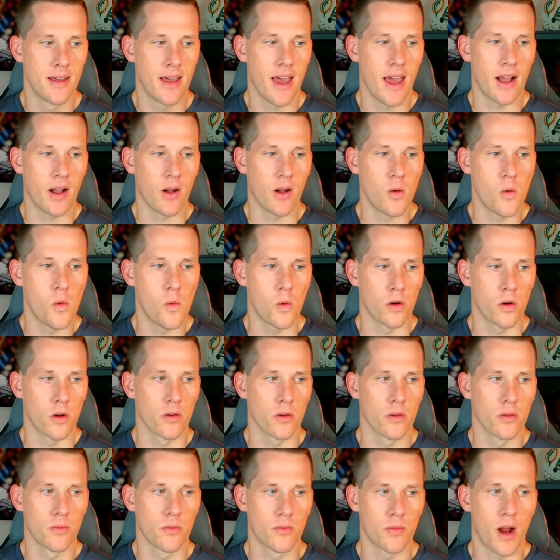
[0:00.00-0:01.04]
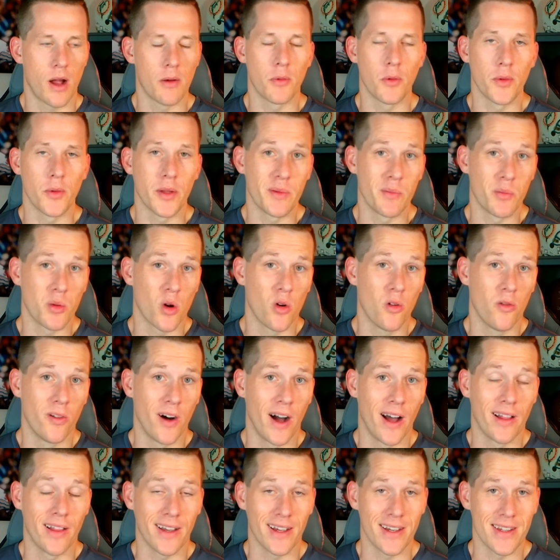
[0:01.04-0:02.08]
at corner, probably
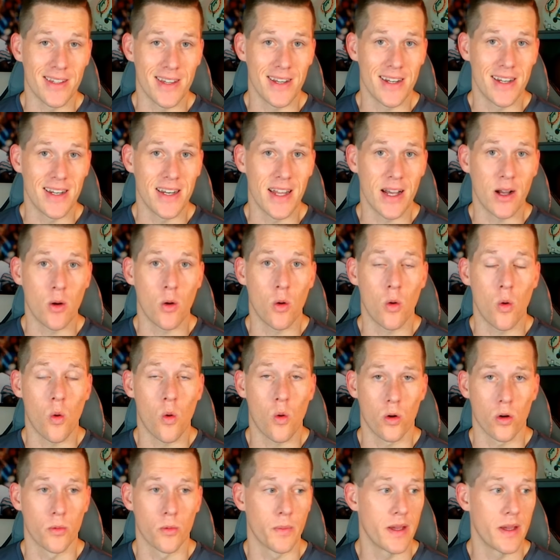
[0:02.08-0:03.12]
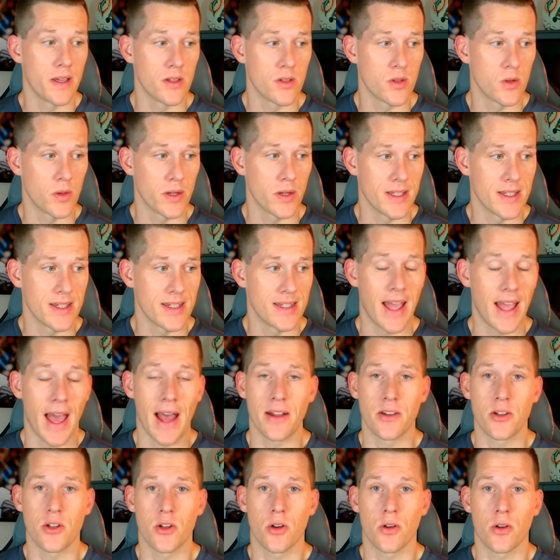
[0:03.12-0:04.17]
profiling as a nickel corner based on his
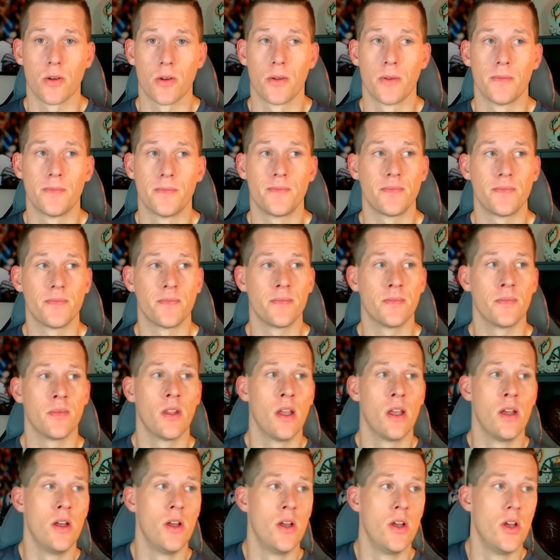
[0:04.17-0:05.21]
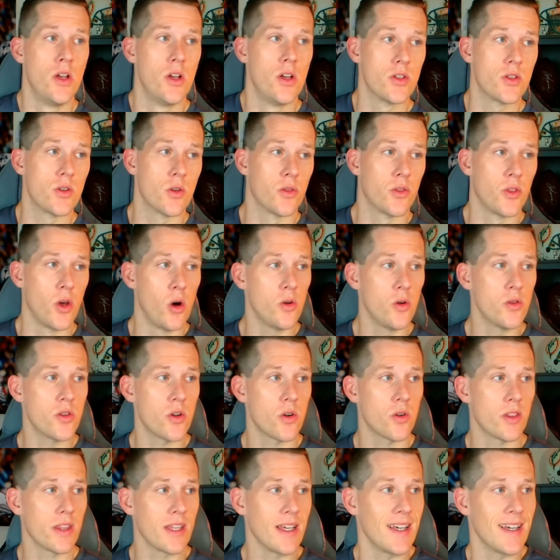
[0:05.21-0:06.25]
stature. So those
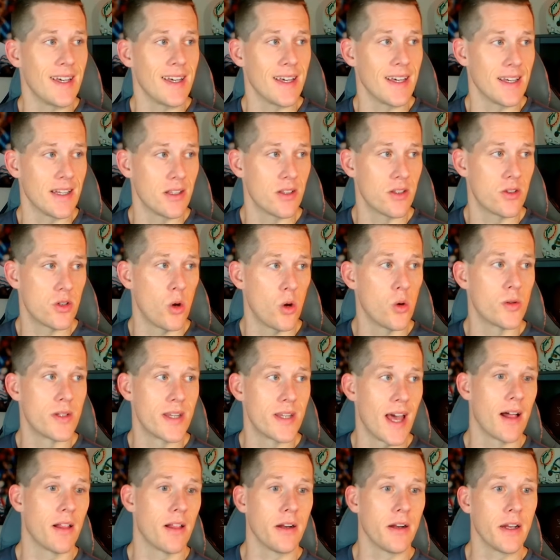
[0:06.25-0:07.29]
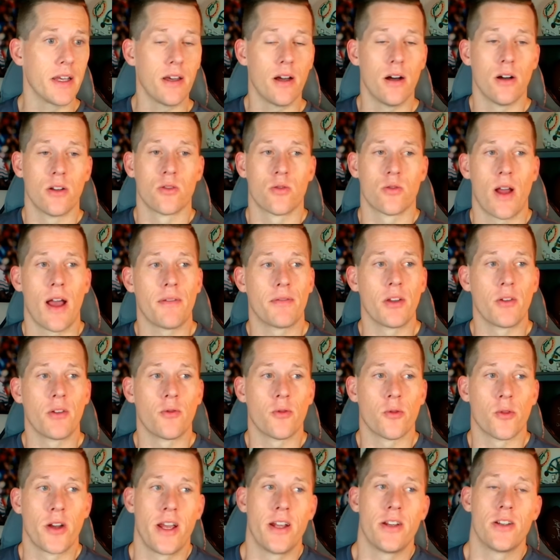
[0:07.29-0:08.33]
are the, in totality, undrafted
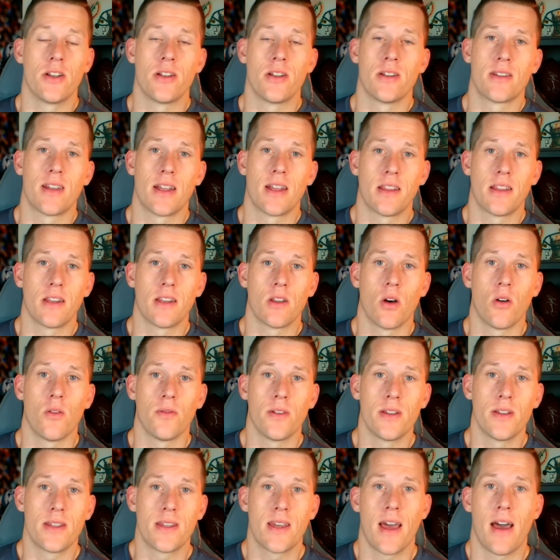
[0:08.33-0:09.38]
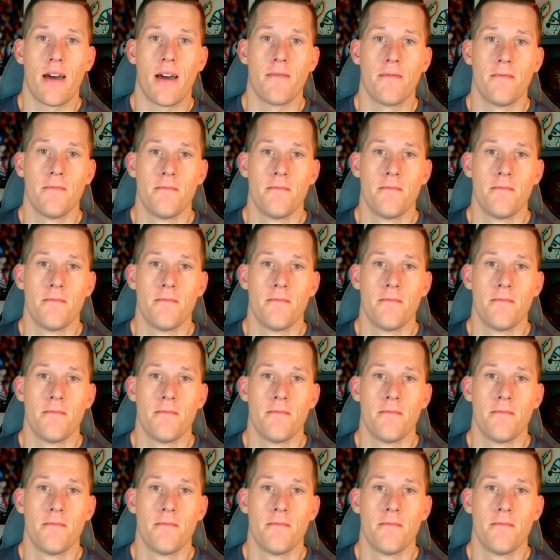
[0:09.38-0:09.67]
free agents that the Dolphins have.